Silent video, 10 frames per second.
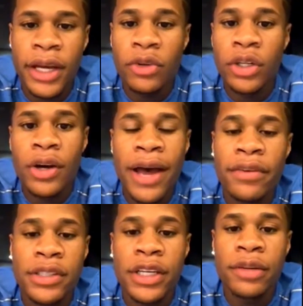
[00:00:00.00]
don't know. I
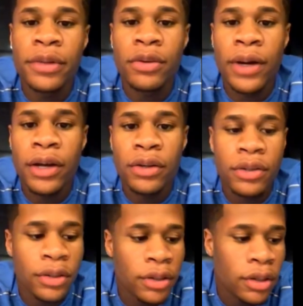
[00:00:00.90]
haven't seen him in a while.
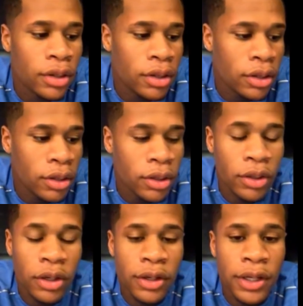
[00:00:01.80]

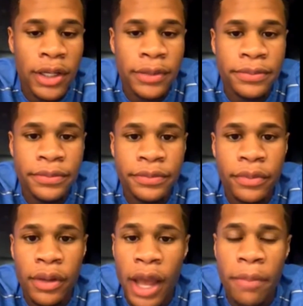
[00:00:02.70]
Yeah. You know, um,
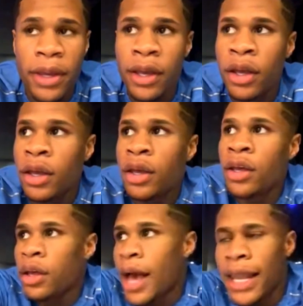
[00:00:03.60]
I mean,
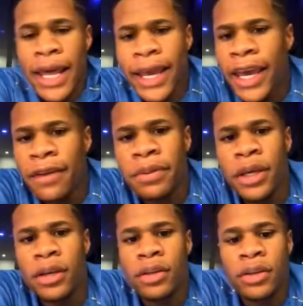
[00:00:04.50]
I like A
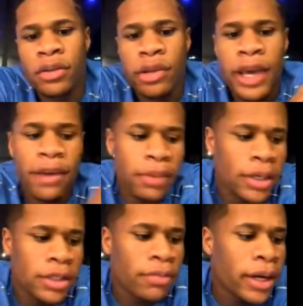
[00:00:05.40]
B. A
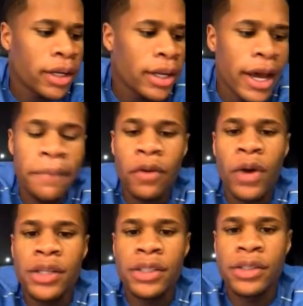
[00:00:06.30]
B, somebody that I've been
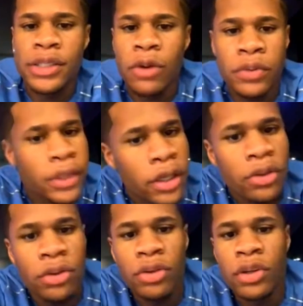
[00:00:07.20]
watching since I was
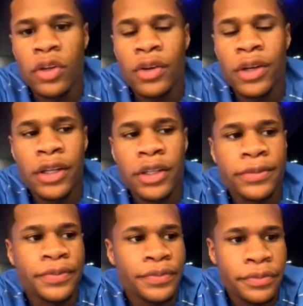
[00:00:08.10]
little. You know, mm-hmm.
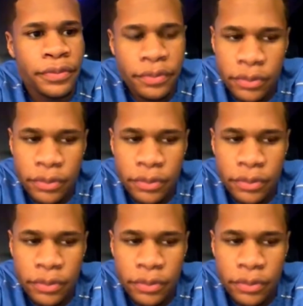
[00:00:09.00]
um,